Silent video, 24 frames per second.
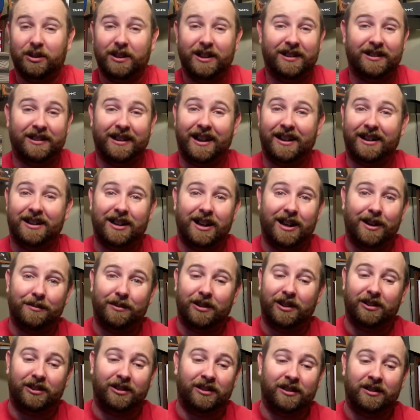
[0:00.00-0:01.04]
Police ain't
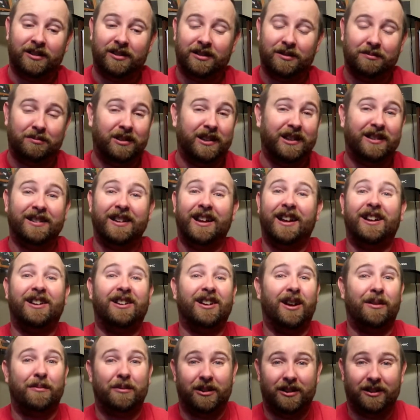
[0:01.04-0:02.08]
coming. Police ain't
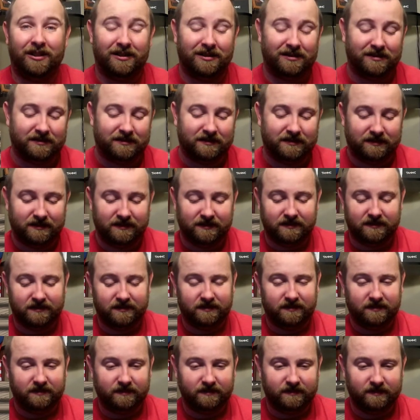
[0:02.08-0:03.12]
coming.
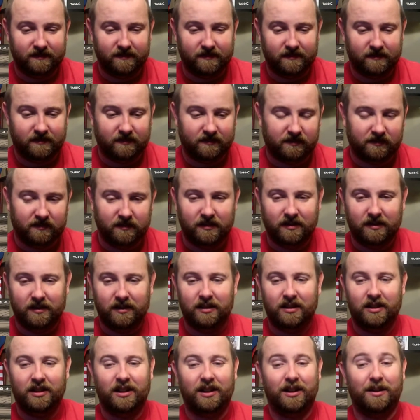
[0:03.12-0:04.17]

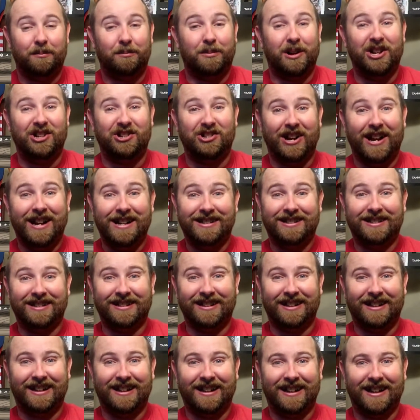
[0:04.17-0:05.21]
But Jason
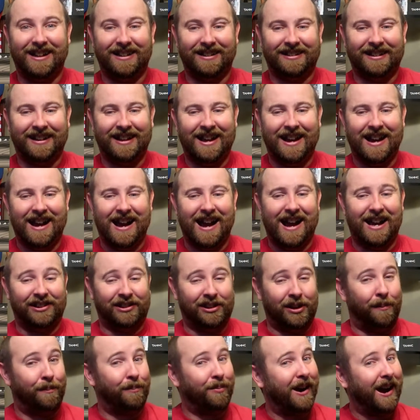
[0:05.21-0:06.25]
is! Ha ha!
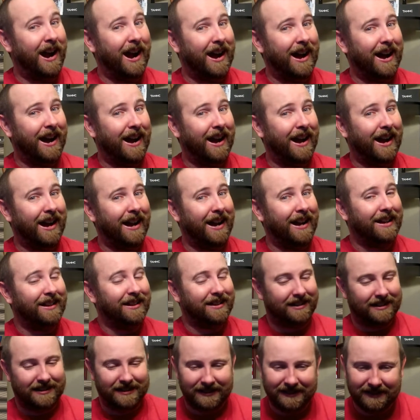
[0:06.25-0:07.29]

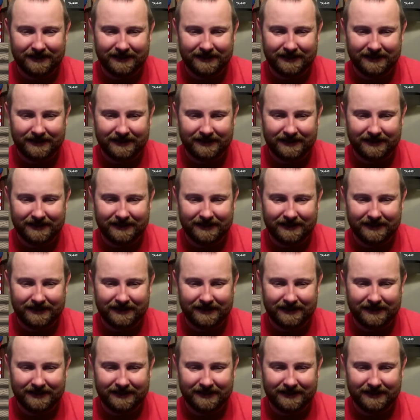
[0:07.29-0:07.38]
Surprise!